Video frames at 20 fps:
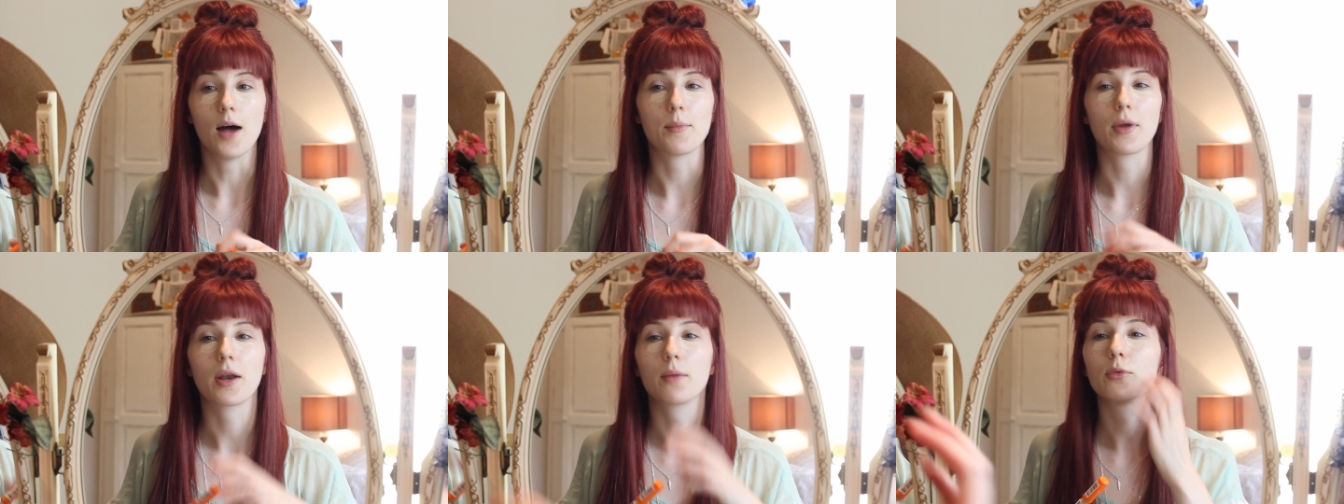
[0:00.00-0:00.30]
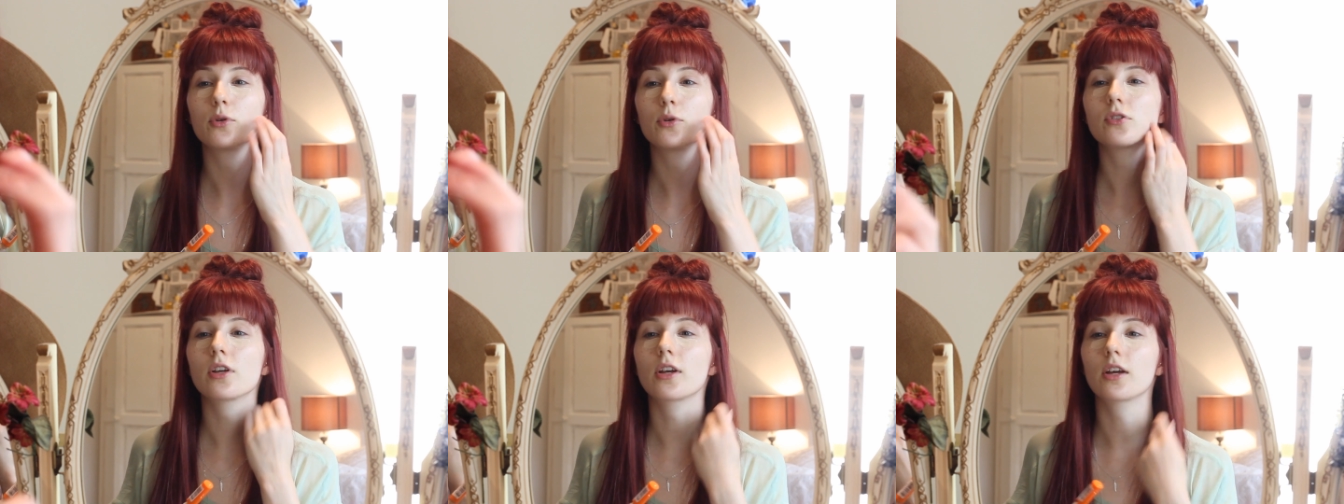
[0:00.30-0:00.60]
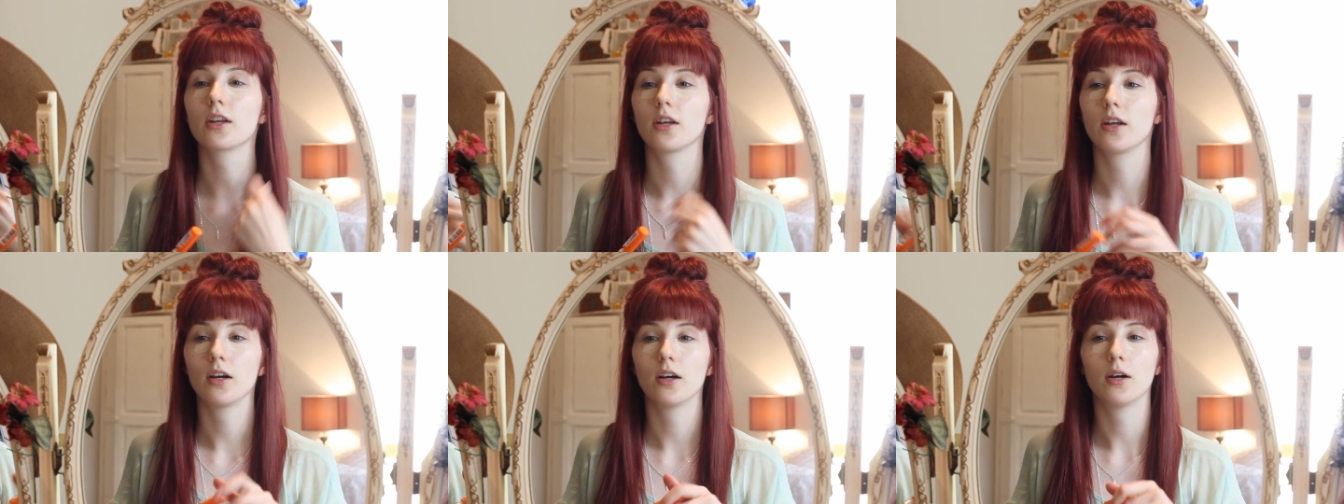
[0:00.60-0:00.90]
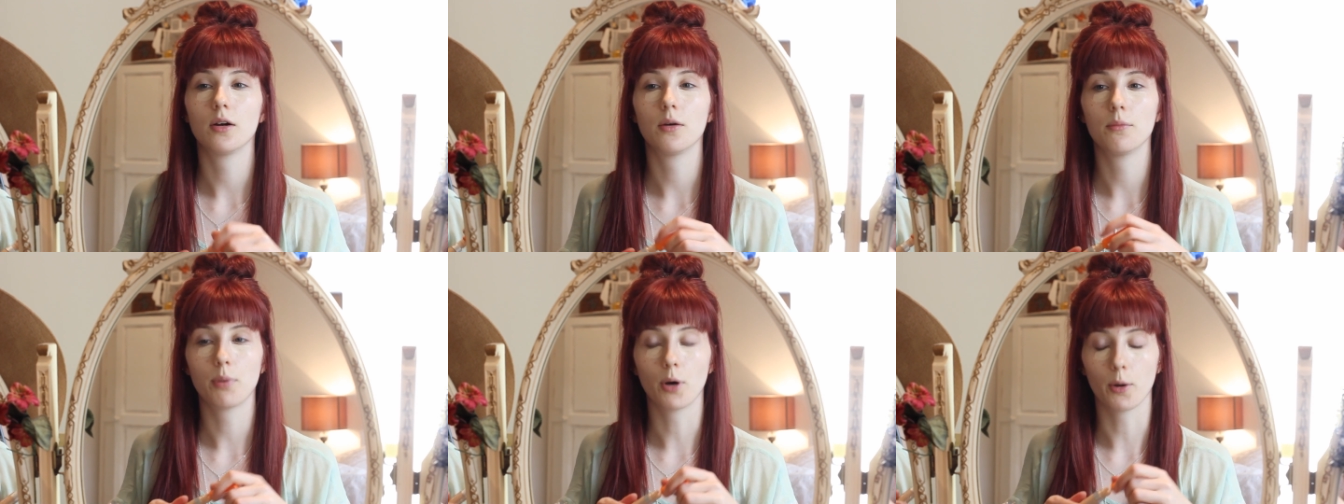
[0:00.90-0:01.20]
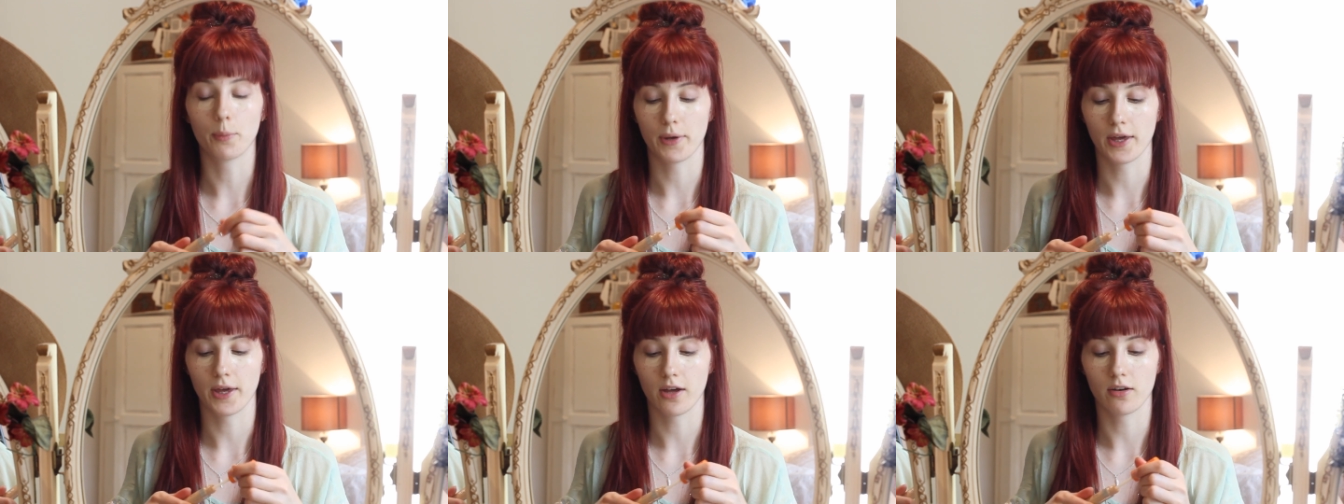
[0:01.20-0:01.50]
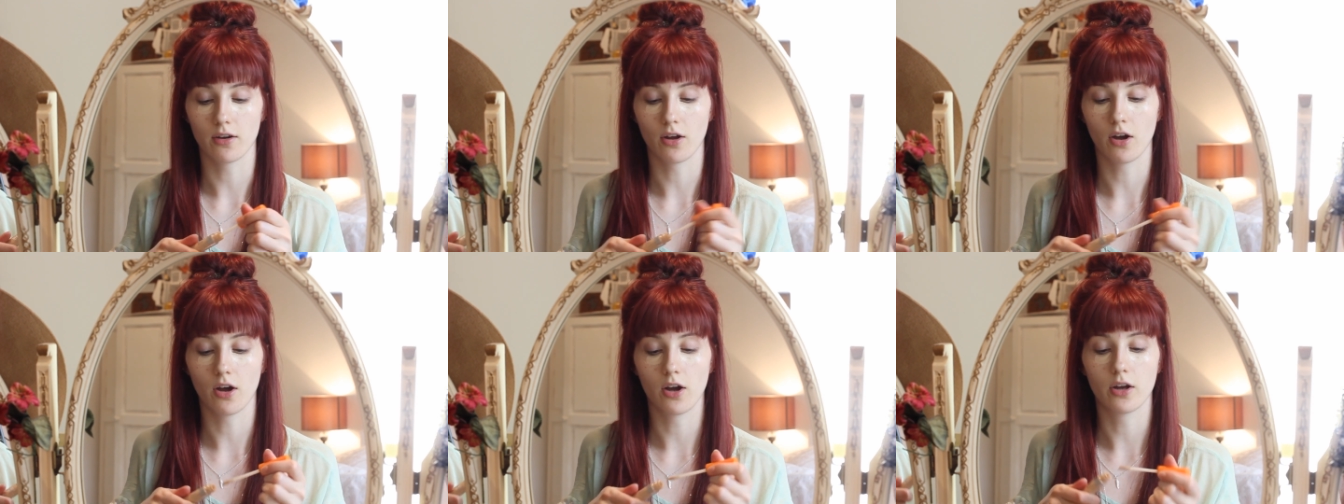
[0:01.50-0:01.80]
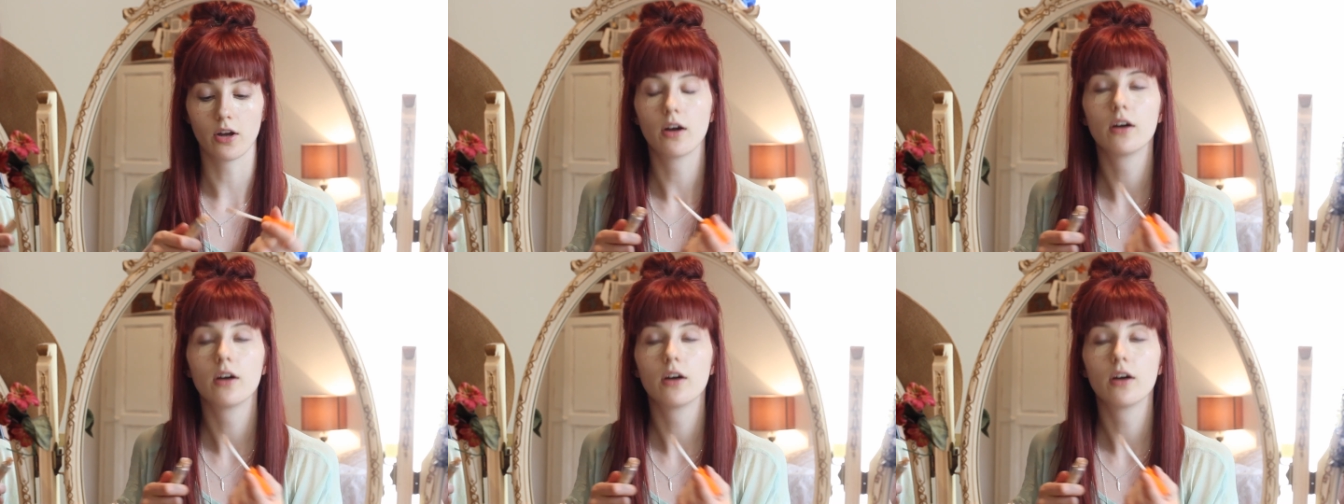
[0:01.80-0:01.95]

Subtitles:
And I'm also going to pop it